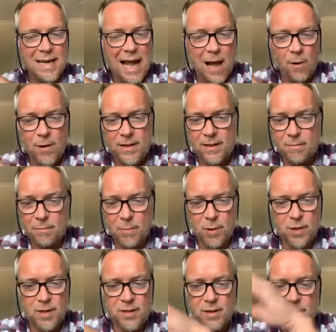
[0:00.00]
Taoism,
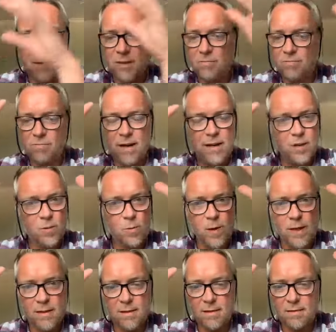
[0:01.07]
Buddhism is rich
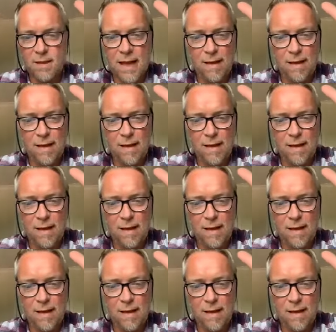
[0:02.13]
with,